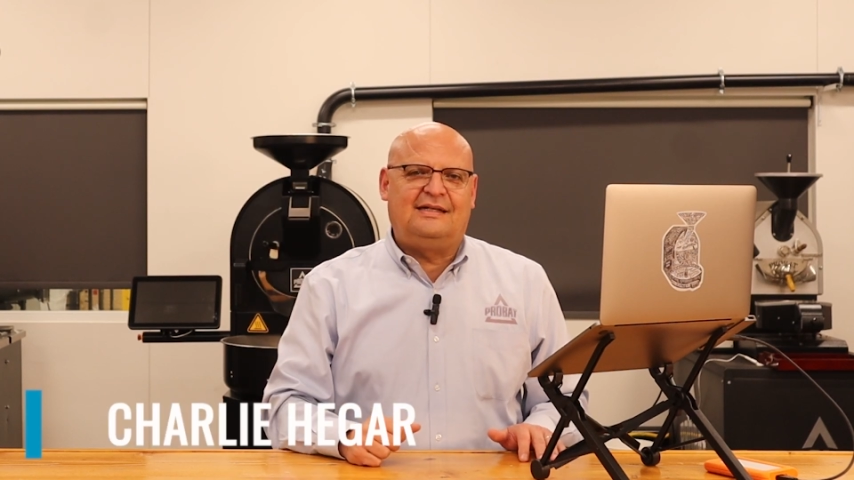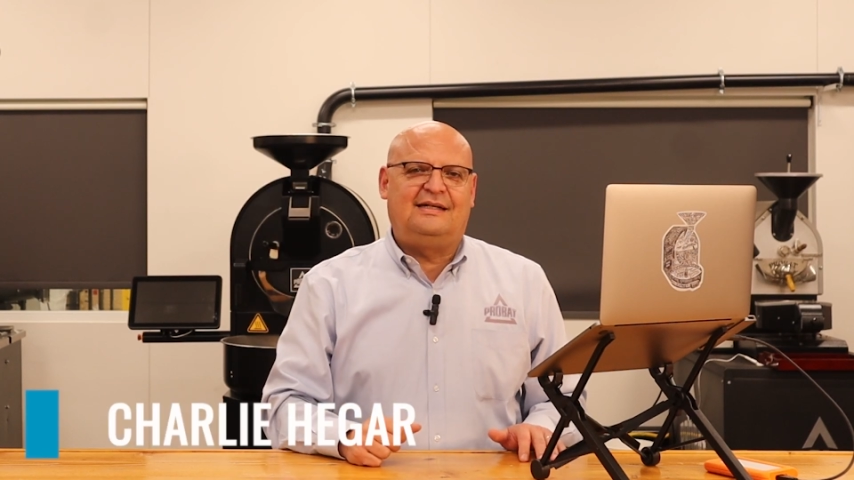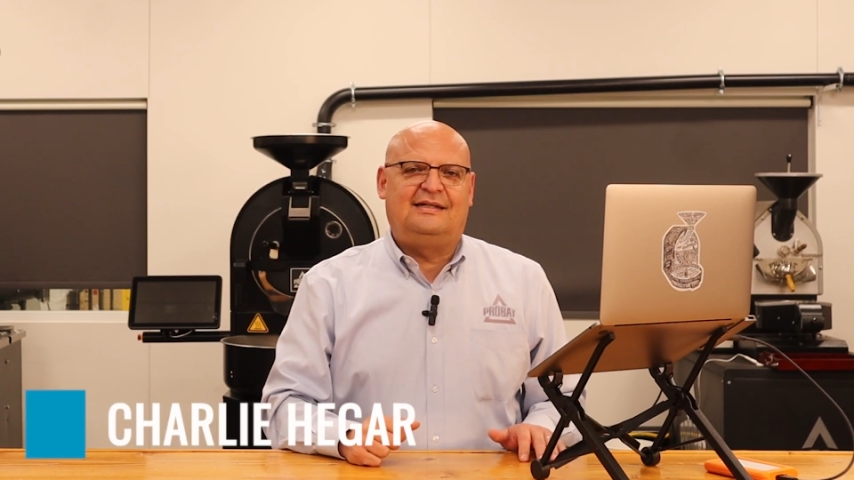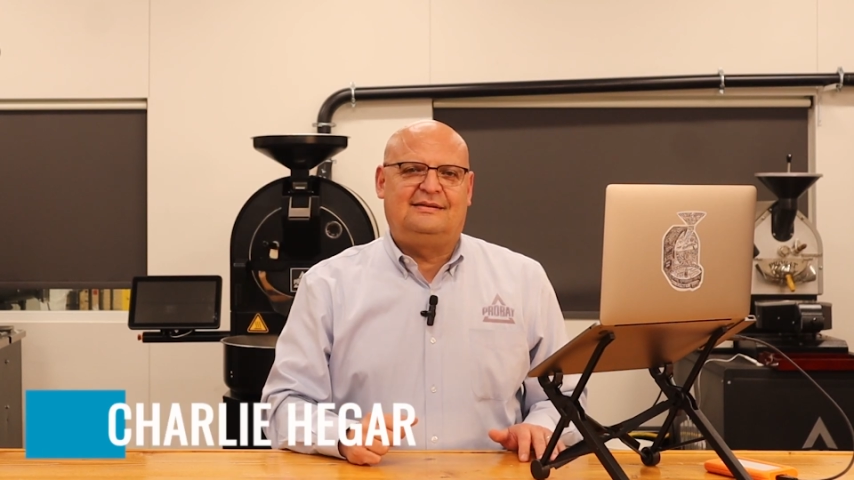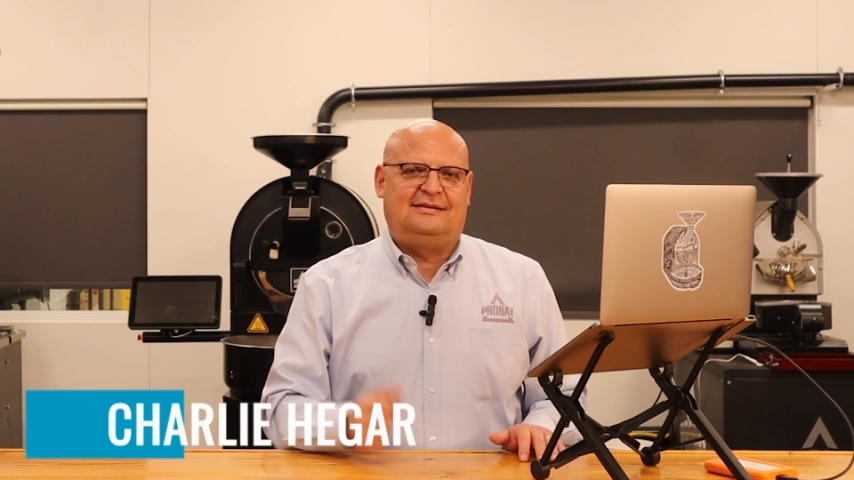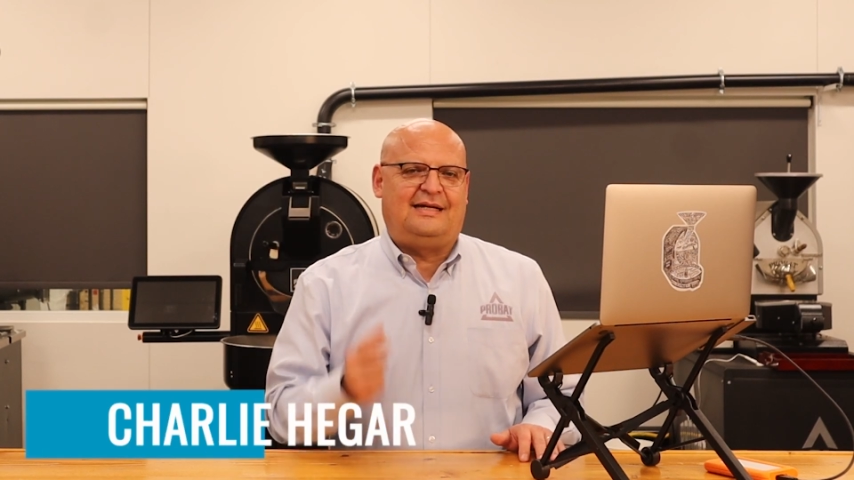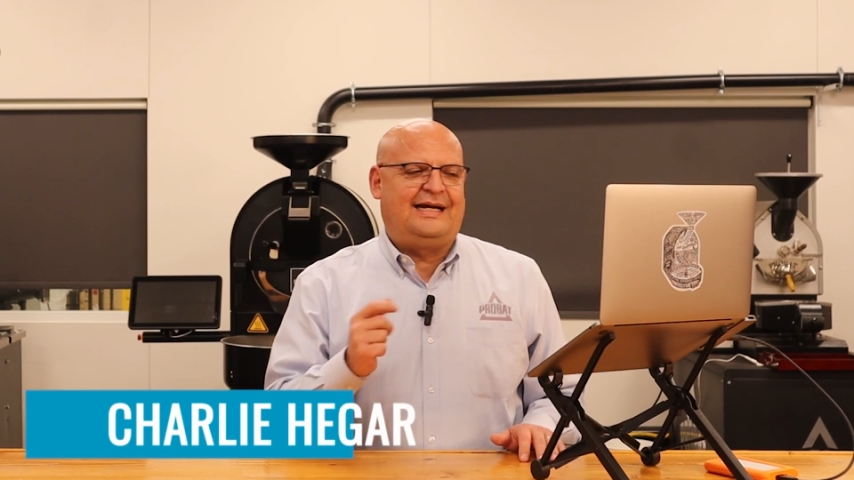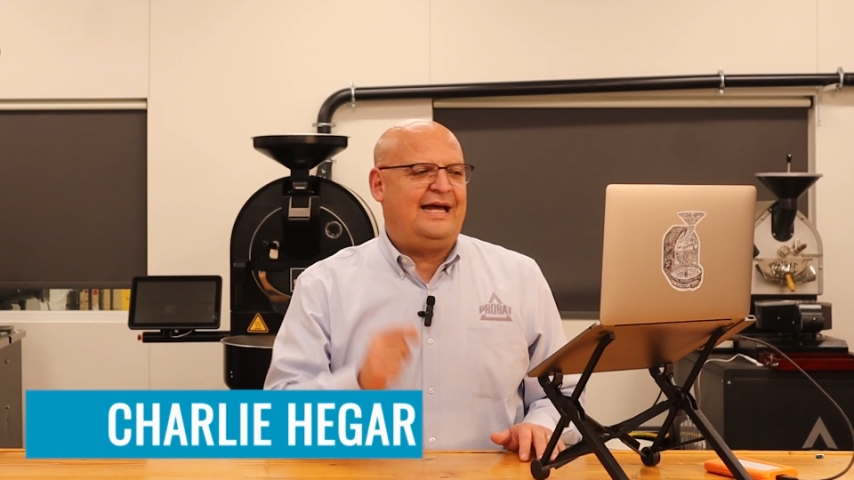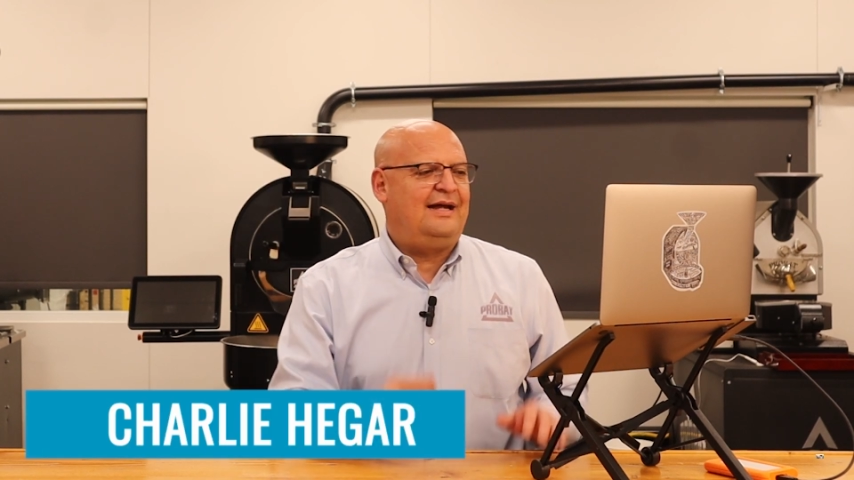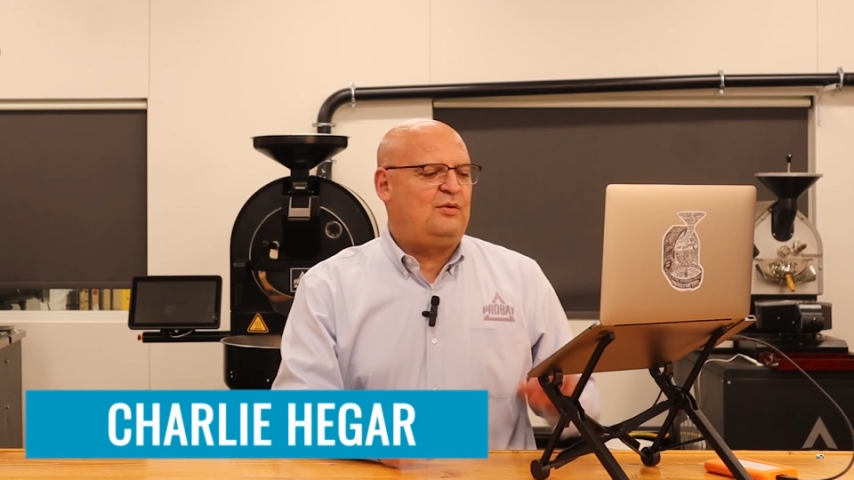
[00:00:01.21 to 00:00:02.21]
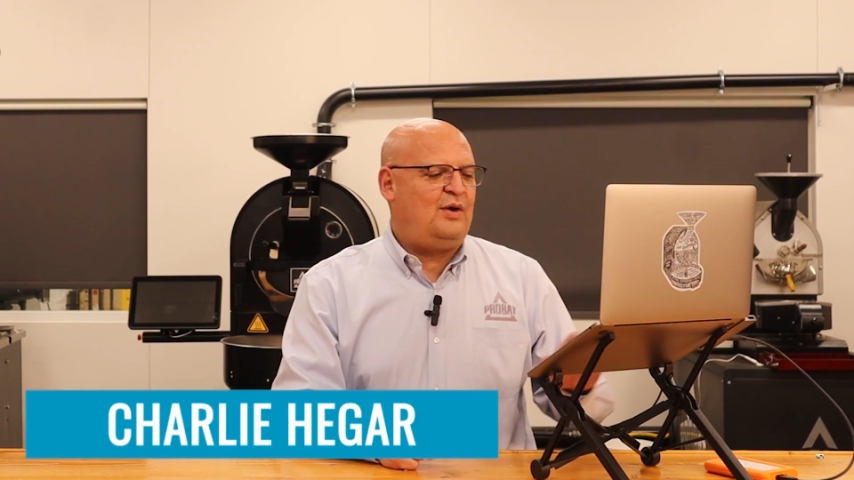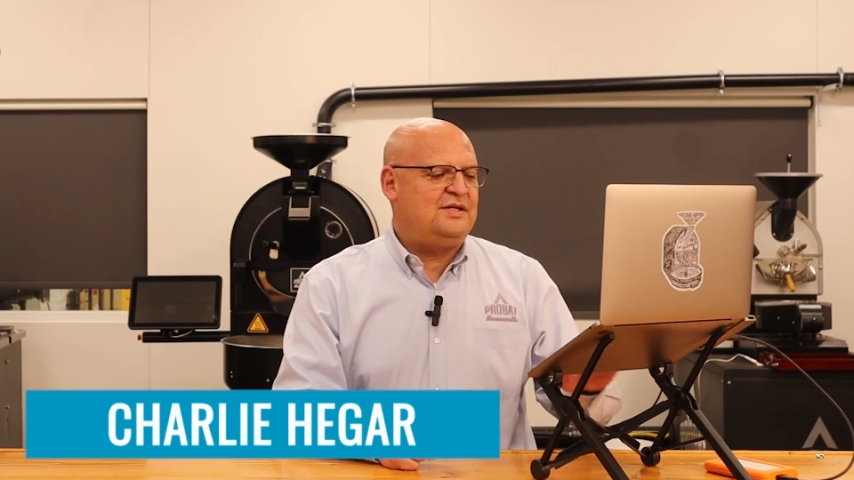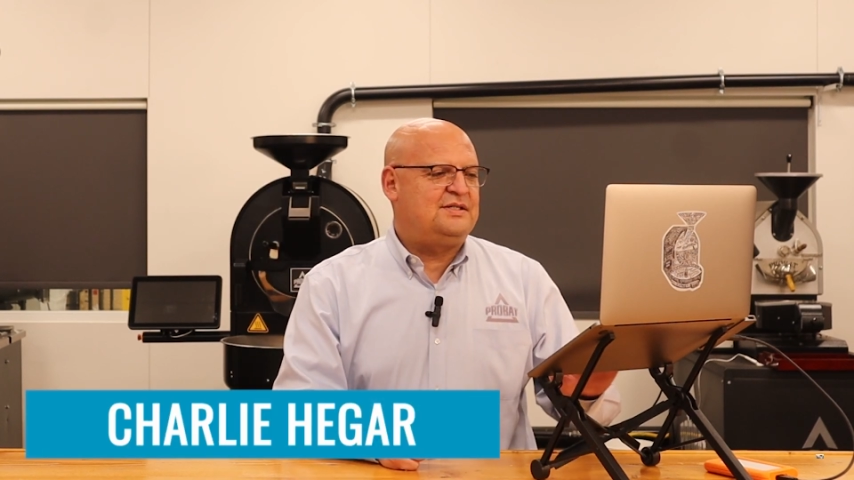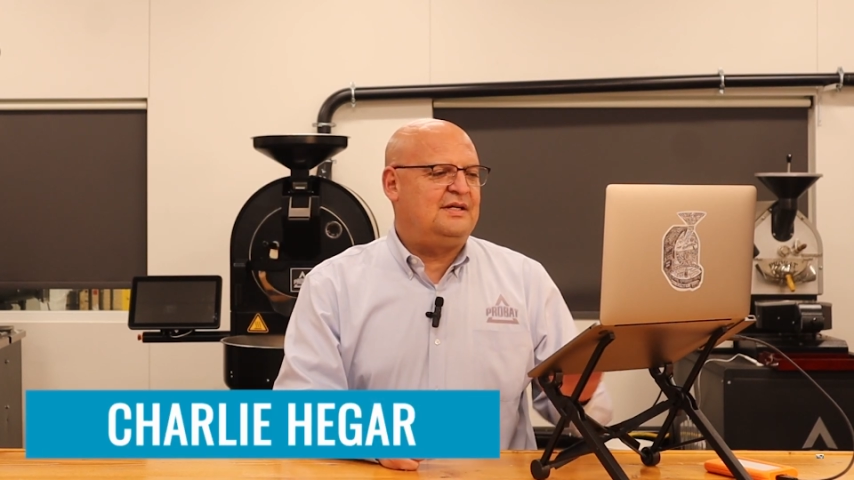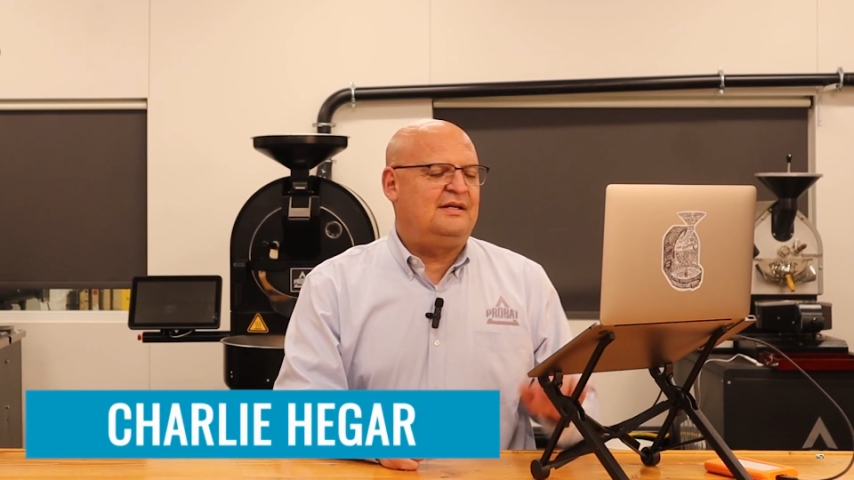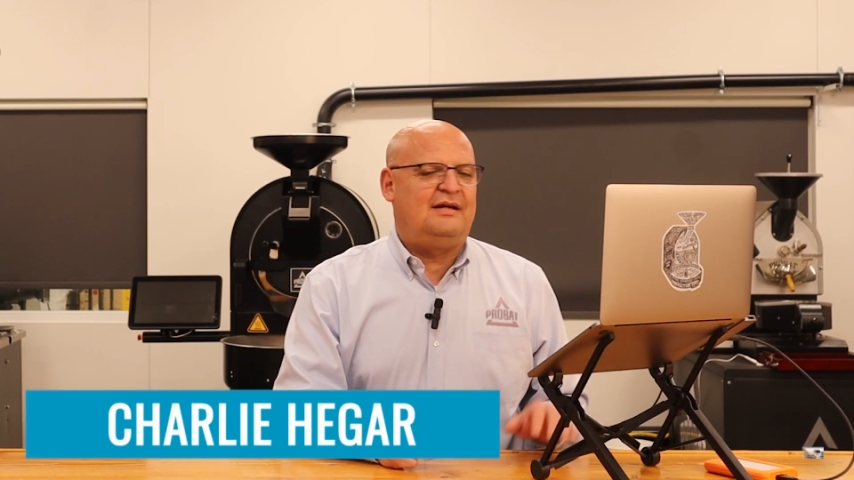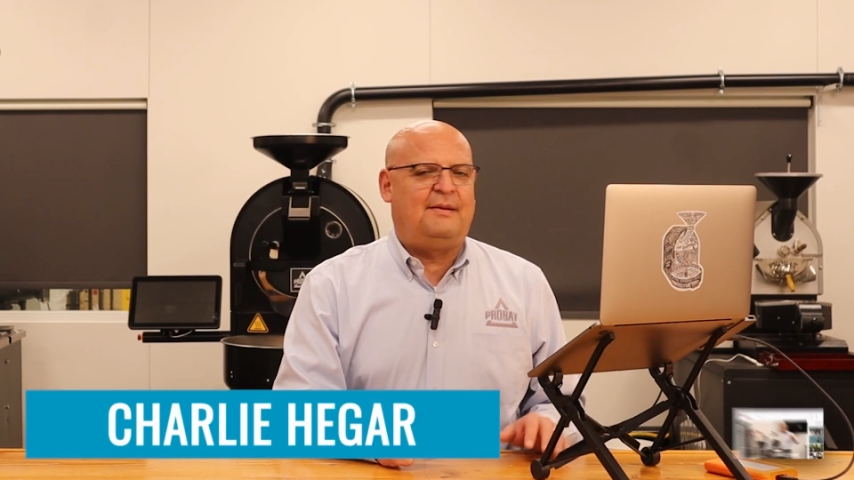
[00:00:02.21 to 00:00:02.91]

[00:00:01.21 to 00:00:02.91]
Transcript: I got a question